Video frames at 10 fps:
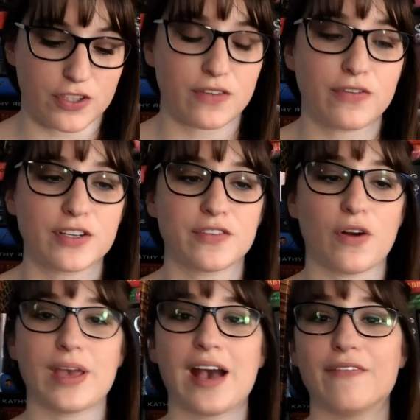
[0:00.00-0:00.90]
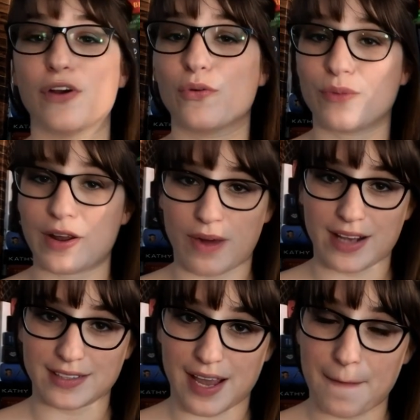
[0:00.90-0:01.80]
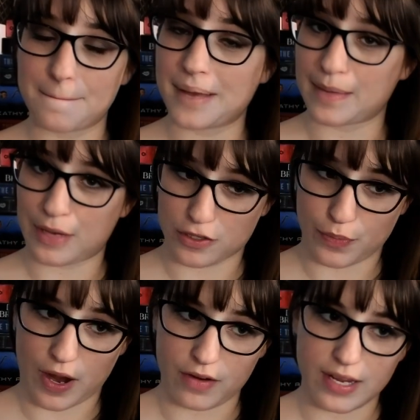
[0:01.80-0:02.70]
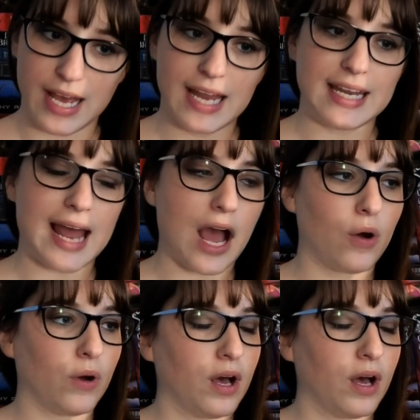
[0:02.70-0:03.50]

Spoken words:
So first of all, we have Red Rising by Pierce Brown. Now,